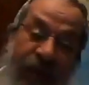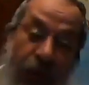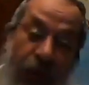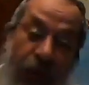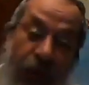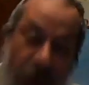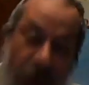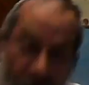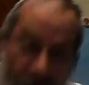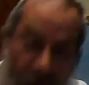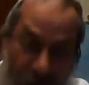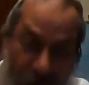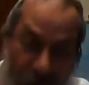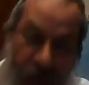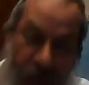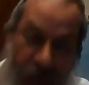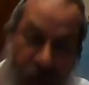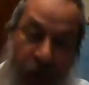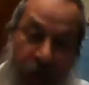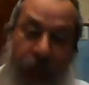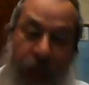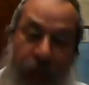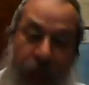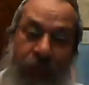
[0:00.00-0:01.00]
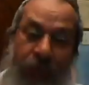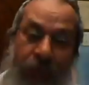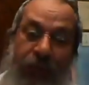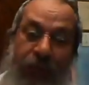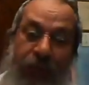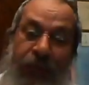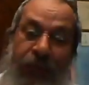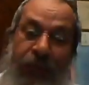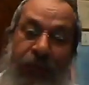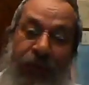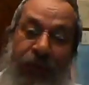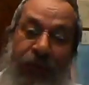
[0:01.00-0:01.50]
longer
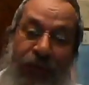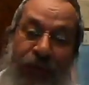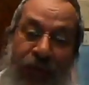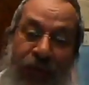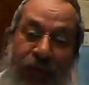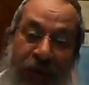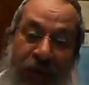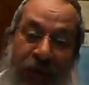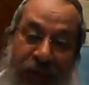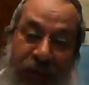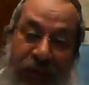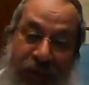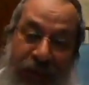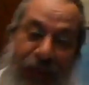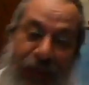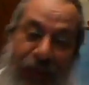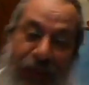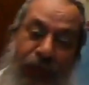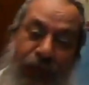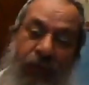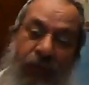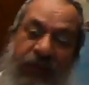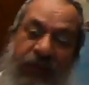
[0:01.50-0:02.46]
than his in-laws'